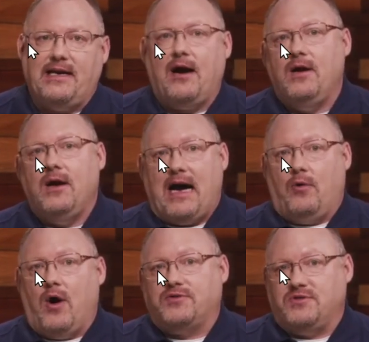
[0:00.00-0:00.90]
Now, I
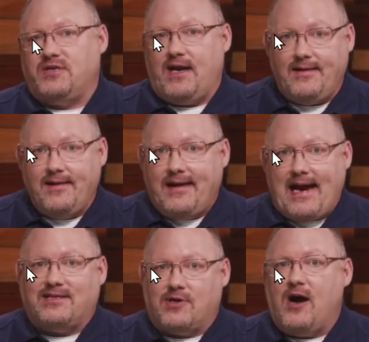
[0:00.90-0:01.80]
will also say
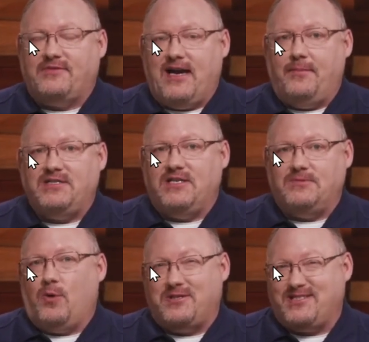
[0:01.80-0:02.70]
hats off to NBC
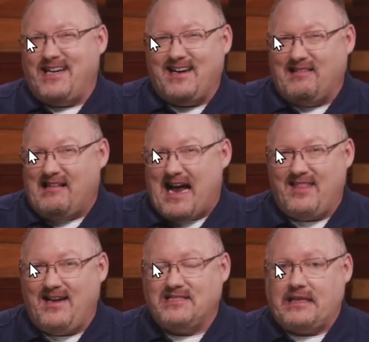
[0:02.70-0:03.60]
Sports because they did a lot
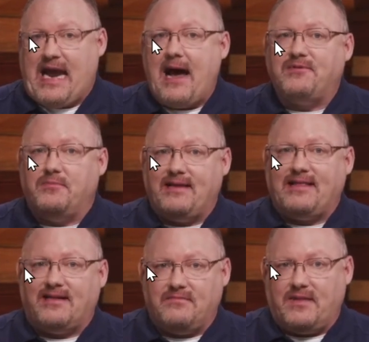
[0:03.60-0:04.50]
of things on the app to make
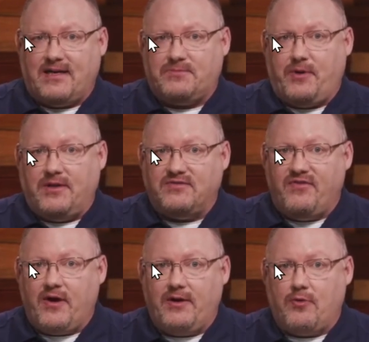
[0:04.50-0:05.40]
the experience
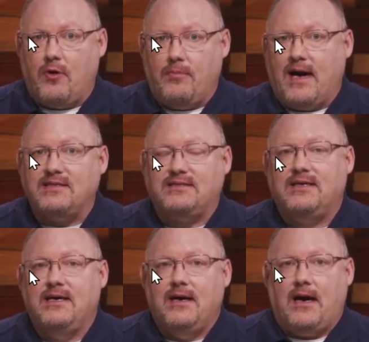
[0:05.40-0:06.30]
very robust.